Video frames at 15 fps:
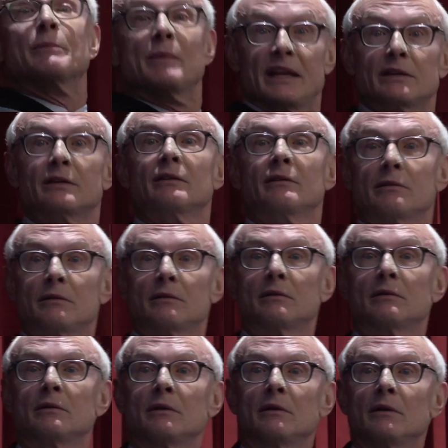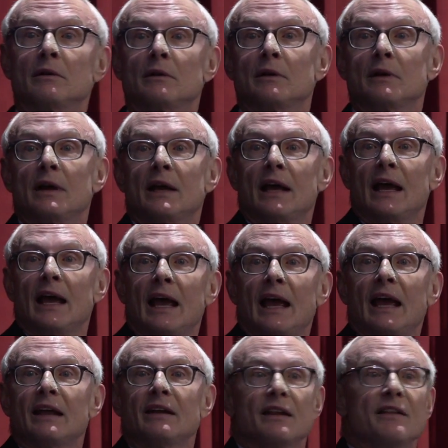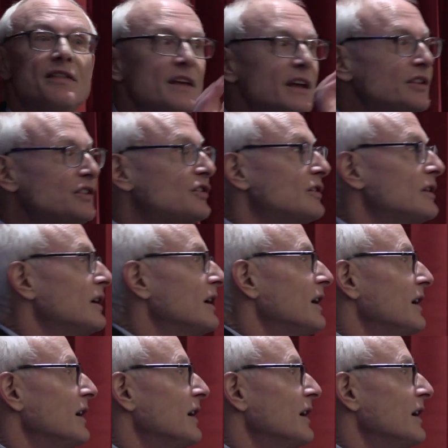meet. And this